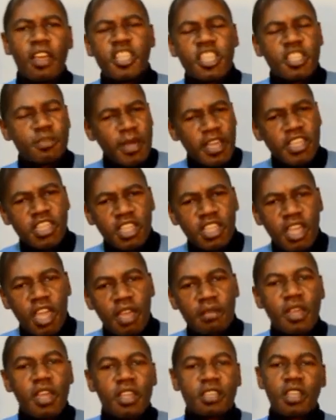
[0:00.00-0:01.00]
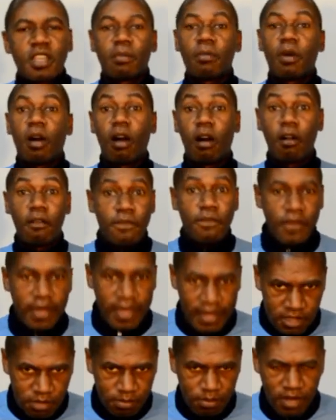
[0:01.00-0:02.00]
smashing games, some
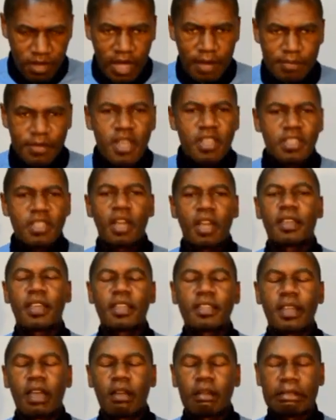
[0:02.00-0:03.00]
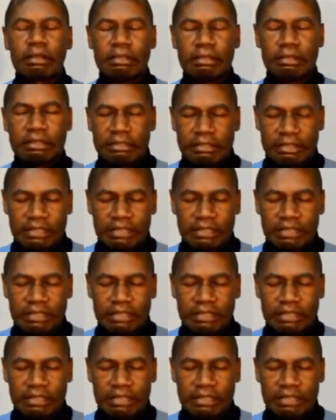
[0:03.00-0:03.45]
unforgettable games, some games that,